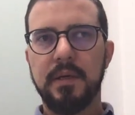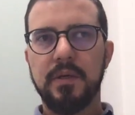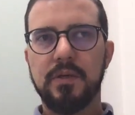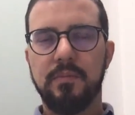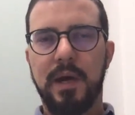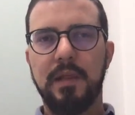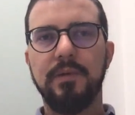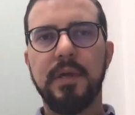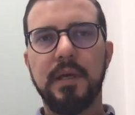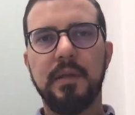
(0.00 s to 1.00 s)
So by
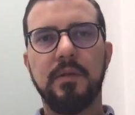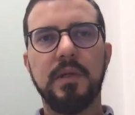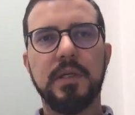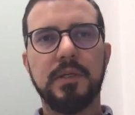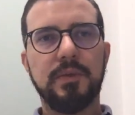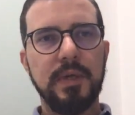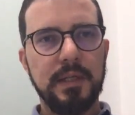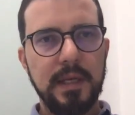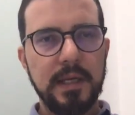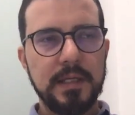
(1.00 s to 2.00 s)
looking into these 3
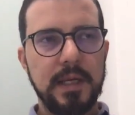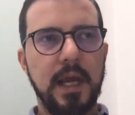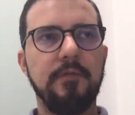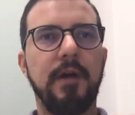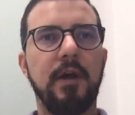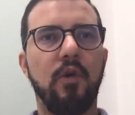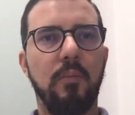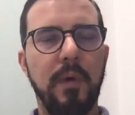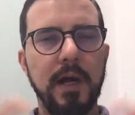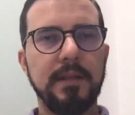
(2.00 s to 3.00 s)
things, and if I
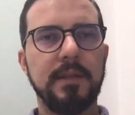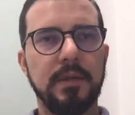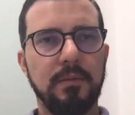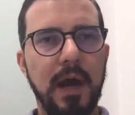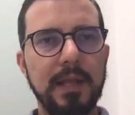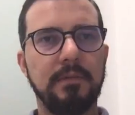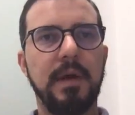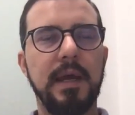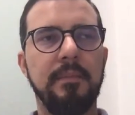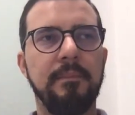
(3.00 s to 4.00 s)
combine it in the right
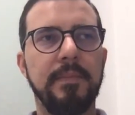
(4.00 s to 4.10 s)
way,